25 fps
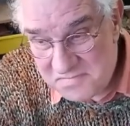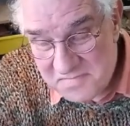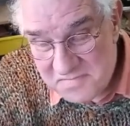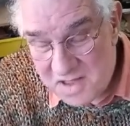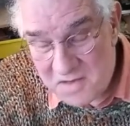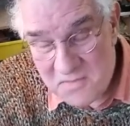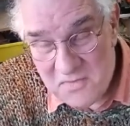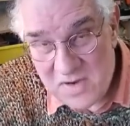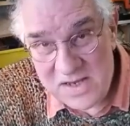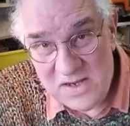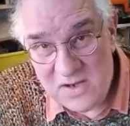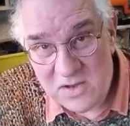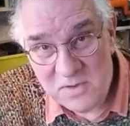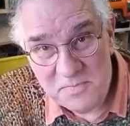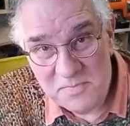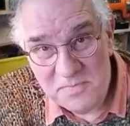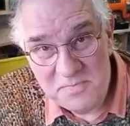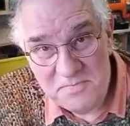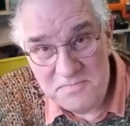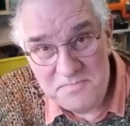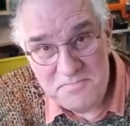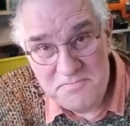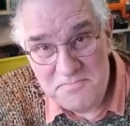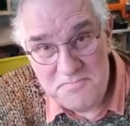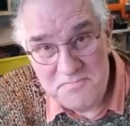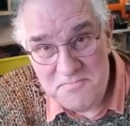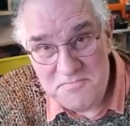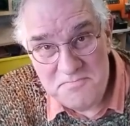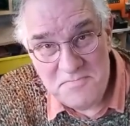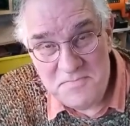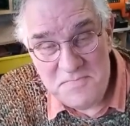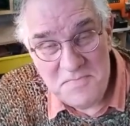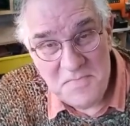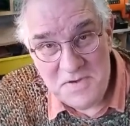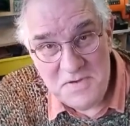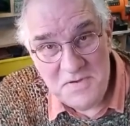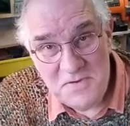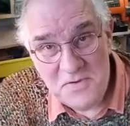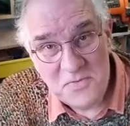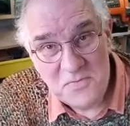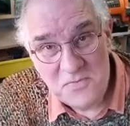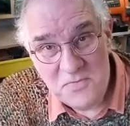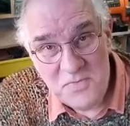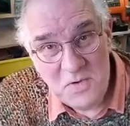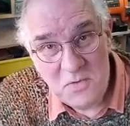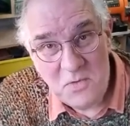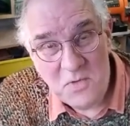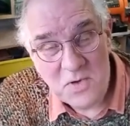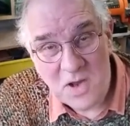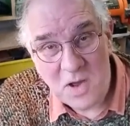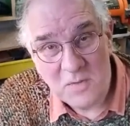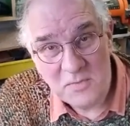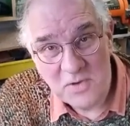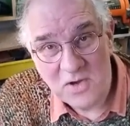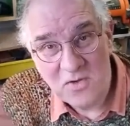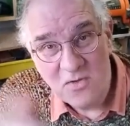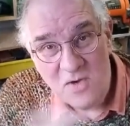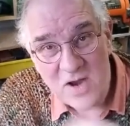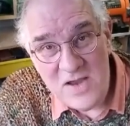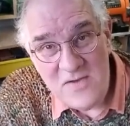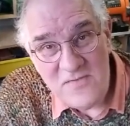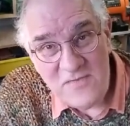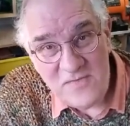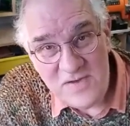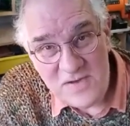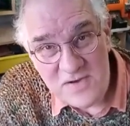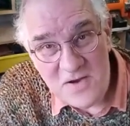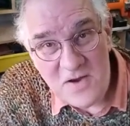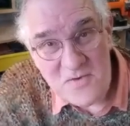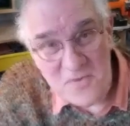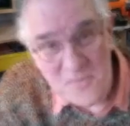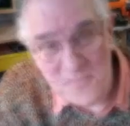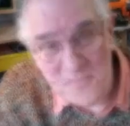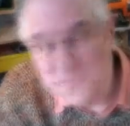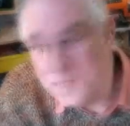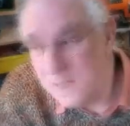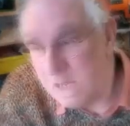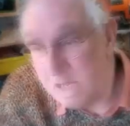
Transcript: That way you won't come to grief, you know.